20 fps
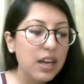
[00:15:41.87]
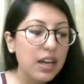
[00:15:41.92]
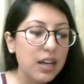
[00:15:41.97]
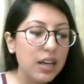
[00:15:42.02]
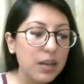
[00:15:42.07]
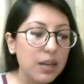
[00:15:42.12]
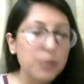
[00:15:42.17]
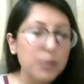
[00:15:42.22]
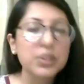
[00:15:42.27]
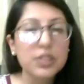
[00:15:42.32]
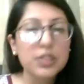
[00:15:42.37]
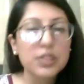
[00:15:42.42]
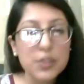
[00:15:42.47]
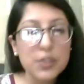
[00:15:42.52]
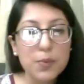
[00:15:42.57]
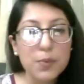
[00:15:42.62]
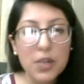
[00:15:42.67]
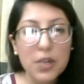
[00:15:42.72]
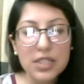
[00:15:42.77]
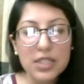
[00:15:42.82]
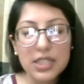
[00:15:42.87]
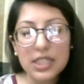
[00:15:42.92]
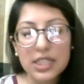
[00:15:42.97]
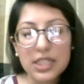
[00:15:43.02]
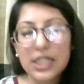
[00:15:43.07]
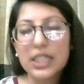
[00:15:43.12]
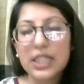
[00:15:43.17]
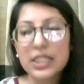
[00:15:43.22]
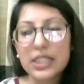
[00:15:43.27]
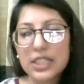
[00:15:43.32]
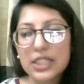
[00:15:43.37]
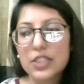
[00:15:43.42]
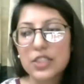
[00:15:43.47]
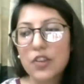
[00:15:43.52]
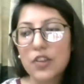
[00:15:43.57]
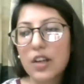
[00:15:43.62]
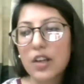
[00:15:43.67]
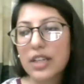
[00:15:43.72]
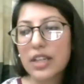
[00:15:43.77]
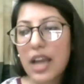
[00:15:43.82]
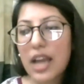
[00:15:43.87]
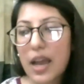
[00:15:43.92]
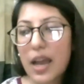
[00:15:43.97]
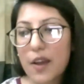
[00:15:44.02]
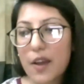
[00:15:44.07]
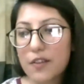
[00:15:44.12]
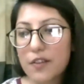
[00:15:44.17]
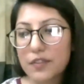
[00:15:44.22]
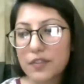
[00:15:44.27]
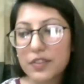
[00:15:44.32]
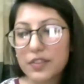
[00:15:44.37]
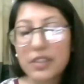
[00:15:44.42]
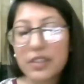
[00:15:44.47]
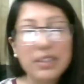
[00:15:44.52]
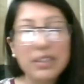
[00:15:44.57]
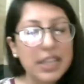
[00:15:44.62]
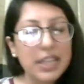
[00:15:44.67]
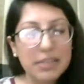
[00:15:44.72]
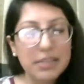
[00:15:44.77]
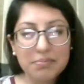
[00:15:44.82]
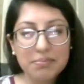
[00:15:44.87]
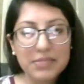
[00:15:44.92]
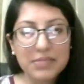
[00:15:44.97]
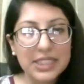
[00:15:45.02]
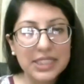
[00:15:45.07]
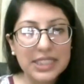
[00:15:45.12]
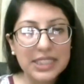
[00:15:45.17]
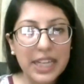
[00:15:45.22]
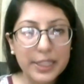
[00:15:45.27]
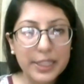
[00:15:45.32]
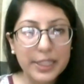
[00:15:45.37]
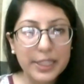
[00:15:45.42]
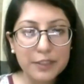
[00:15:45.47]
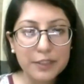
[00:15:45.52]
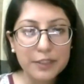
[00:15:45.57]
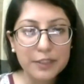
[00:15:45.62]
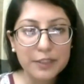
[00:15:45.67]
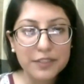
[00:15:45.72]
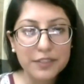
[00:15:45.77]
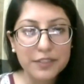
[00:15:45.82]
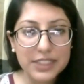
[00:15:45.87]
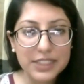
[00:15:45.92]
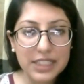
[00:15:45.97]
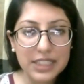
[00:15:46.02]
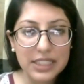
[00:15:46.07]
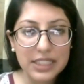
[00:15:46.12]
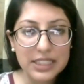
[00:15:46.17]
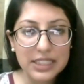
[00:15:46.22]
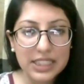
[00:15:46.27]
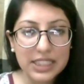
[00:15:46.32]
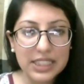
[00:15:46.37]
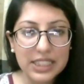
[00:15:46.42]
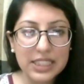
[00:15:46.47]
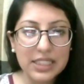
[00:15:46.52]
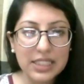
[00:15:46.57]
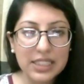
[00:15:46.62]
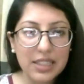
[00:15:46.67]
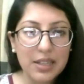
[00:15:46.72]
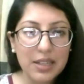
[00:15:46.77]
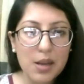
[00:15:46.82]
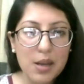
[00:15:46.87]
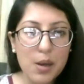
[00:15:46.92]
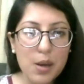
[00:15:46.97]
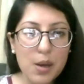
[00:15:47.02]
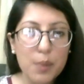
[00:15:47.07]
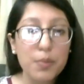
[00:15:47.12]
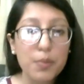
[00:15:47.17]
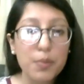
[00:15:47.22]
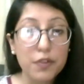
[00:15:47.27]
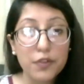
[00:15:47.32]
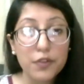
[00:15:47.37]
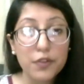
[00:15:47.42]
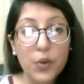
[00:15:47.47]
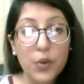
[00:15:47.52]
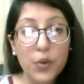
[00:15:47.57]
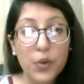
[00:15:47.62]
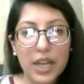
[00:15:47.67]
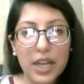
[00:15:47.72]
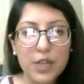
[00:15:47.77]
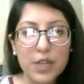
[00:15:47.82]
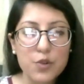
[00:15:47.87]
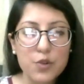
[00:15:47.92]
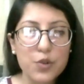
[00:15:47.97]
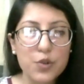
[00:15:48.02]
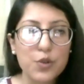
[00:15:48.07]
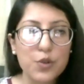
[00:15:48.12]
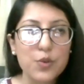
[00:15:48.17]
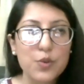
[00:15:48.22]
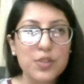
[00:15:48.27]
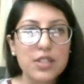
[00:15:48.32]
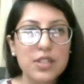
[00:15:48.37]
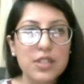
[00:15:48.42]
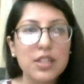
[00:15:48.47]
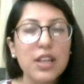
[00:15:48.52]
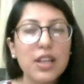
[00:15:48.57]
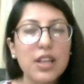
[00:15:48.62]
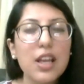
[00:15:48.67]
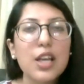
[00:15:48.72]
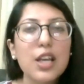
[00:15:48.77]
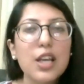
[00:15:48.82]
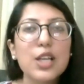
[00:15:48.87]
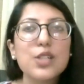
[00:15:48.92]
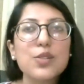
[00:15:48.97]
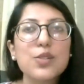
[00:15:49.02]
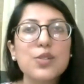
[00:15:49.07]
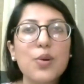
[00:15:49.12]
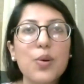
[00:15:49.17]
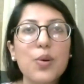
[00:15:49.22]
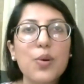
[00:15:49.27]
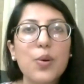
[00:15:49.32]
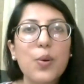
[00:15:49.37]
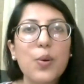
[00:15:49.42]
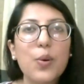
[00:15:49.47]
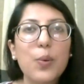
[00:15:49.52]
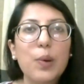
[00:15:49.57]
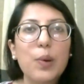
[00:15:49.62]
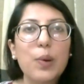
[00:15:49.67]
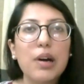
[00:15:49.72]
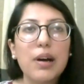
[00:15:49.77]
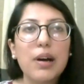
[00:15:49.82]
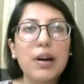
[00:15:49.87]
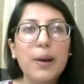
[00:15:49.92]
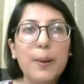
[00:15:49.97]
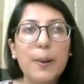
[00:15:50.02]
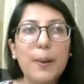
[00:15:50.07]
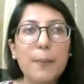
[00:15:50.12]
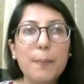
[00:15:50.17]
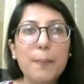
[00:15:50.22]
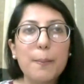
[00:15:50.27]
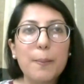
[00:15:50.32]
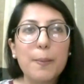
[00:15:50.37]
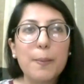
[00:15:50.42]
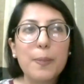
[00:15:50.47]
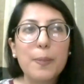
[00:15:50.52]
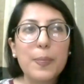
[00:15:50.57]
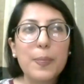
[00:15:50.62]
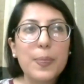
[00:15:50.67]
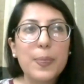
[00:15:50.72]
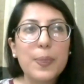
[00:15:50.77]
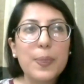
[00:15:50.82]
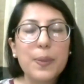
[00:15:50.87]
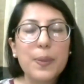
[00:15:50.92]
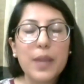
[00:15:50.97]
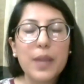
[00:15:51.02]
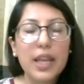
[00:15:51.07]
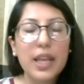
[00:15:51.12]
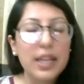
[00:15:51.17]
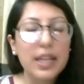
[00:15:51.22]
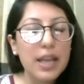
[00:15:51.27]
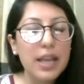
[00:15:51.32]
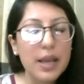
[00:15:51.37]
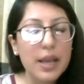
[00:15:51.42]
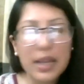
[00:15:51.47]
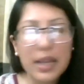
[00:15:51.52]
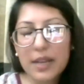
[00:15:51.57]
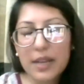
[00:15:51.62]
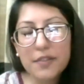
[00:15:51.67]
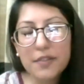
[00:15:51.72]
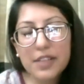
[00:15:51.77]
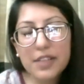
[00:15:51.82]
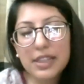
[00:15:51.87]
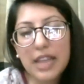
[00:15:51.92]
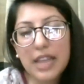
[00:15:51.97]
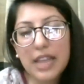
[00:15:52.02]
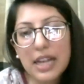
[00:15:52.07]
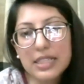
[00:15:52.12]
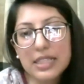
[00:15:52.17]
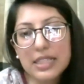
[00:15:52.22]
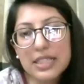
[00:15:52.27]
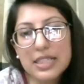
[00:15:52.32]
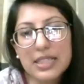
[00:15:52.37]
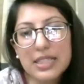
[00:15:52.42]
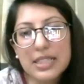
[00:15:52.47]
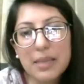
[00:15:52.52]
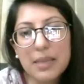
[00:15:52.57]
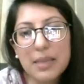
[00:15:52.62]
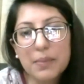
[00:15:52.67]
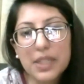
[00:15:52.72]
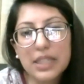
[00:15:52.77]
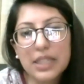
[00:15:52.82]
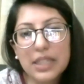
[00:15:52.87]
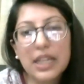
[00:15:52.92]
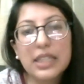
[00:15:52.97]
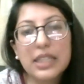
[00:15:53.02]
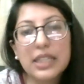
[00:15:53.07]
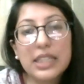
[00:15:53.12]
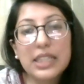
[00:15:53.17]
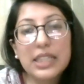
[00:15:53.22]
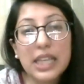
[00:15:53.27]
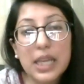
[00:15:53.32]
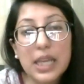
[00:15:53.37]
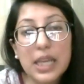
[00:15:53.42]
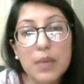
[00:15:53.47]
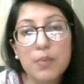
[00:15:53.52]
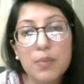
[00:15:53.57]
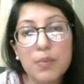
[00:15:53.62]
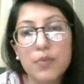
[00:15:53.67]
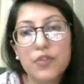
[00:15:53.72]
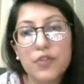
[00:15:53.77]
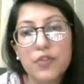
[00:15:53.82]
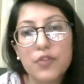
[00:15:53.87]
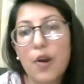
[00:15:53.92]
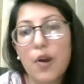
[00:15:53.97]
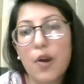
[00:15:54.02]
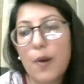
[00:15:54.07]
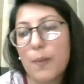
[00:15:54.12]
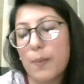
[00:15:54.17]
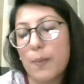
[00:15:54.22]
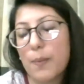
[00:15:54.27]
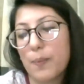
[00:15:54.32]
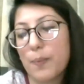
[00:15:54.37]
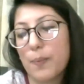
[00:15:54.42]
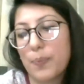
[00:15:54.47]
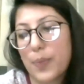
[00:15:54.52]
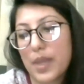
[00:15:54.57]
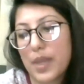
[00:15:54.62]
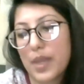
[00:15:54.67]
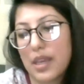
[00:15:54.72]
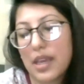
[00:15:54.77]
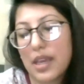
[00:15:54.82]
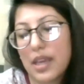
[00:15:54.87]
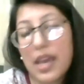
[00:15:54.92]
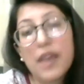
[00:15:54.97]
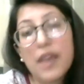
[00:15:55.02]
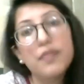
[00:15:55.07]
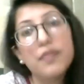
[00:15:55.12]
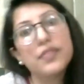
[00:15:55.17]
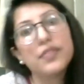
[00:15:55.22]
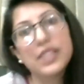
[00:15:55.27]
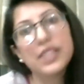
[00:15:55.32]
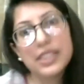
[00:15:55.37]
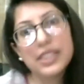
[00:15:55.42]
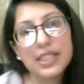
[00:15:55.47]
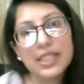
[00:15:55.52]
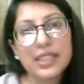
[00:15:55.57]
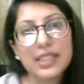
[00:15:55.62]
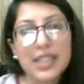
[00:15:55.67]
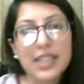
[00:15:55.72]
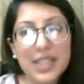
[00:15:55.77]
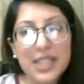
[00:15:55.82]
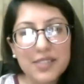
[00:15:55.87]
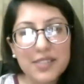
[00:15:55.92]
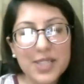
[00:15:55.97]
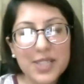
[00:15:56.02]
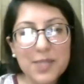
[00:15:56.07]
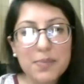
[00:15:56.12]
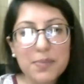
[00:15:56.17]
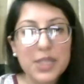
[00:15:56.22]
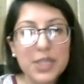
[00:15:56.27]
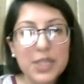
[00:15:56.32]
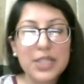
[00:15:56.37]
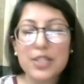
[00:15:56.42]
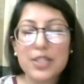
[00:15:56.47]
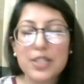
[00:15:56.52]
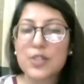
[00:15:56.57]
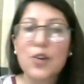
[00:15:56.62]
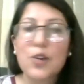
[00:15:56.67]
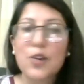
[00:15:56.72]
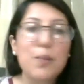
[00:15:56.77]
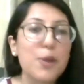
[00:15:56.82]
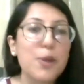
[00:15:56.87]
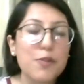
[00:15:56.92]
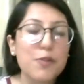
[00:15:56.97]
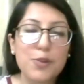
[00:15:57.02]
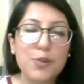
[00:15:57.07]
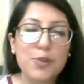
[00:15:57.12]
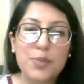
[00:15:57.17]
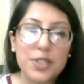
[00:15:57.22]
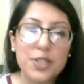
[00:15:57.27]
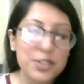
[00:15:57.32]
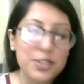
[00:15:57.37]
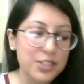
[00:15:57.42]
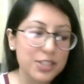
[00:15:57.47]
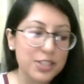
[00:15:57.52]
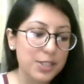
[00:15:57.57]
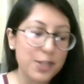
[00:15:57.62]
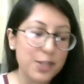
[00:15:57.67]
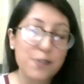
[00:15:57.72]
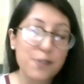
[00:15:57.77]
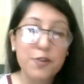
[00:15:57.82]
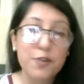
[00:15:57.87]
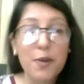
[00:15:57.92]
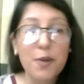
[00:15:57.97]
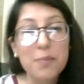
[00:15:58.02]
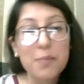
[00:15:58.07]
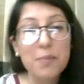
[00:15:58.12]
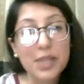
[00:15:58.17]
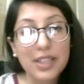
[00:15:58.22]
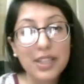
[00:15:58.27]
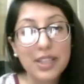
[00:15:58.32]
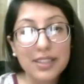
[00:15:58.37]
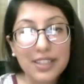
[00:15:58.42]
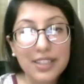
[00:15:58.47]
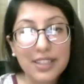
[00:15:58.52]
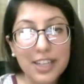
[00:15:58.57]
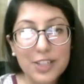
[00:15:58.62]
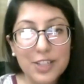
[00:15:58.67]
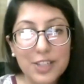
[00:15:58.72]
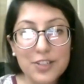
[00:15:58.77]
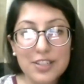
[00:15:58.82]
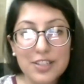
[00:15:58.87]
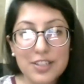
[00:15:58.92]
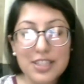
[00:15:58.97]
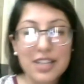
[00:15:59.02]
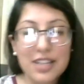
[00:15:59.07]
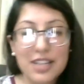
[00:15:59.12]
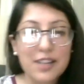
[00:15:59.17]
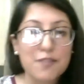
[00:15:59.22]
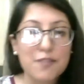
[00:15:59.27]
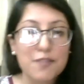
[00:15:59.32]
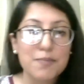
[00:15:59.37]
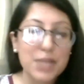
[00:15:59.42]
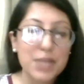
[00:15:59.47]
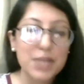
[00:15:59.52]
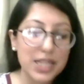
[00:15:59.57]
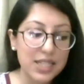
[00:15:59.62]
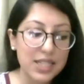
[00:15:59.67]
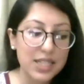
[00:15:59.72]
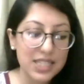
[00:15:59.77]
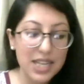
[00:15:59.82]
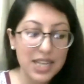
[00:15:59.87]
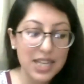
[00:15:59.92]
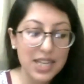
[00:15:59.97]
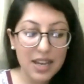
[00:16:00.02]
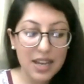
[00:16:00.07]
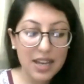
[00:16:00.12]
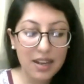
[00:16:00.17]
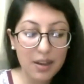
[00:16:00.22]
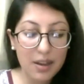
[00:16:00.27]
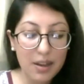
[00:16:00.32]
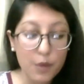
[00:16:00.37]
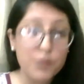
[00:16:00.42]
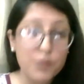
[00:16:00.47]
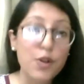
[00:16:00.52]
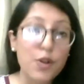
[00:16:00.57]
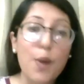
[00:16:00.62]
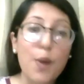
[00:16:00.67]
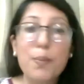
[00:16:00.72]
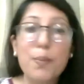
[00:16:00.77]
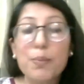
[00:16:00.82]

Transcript: which is a small city and does not have this kind of facility before I introduced it. So and I feel that is something that came from everything that I've experienced on my Fulbright journey, from making the connections that I've made, from